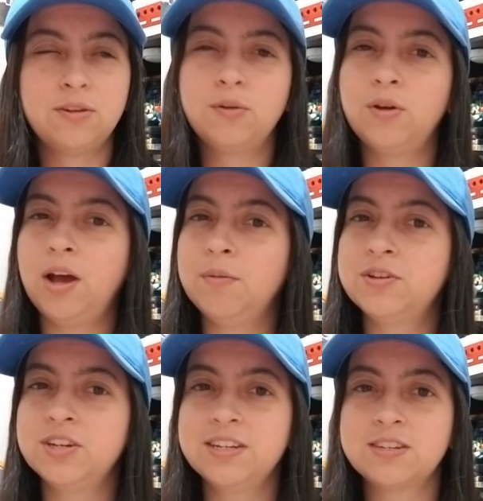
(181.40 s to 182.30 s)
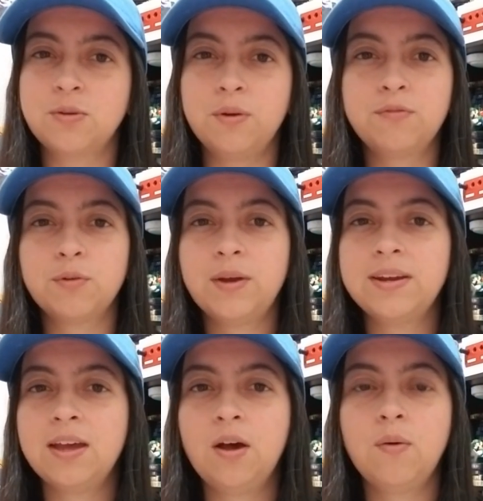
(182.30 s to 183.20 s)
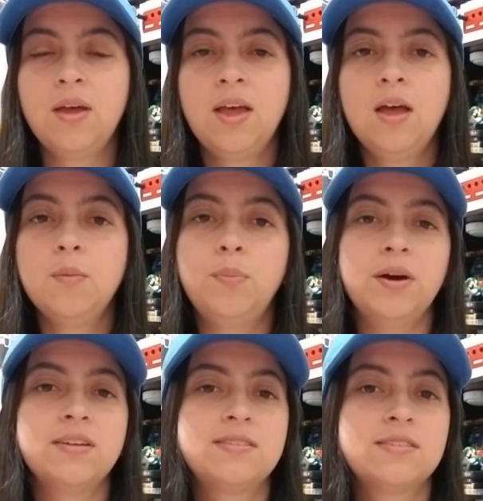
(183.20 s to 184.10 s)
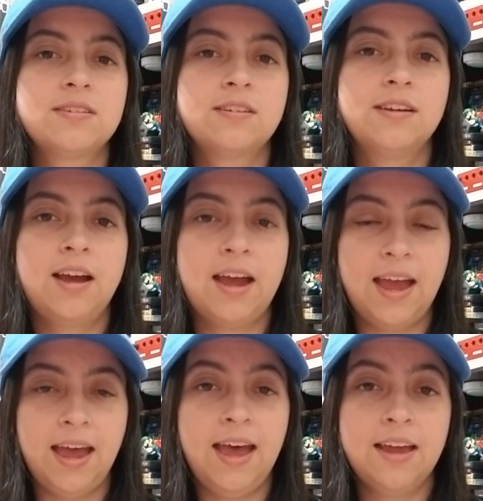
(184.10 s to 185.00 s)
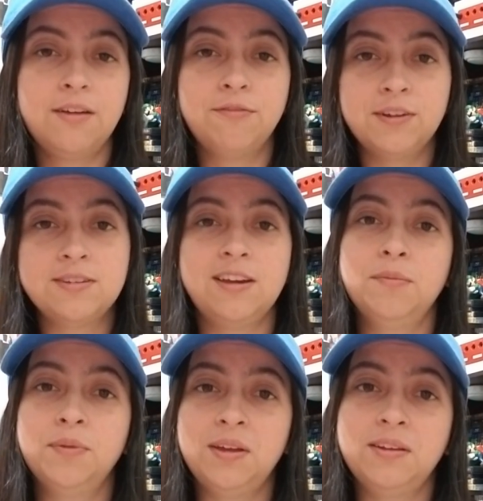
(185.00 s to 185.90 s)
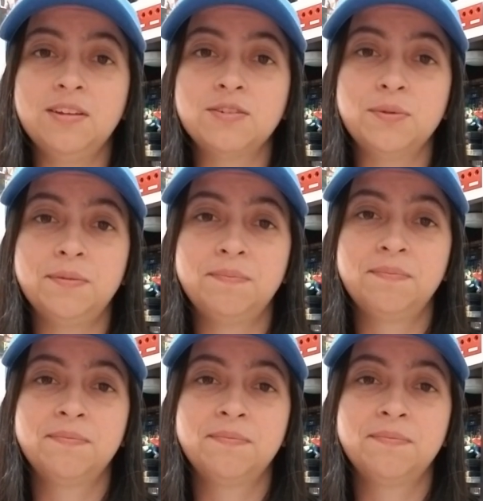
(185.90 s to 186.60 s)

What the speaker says: I don't know how much it is going for right now, but I had a fun time playing this one.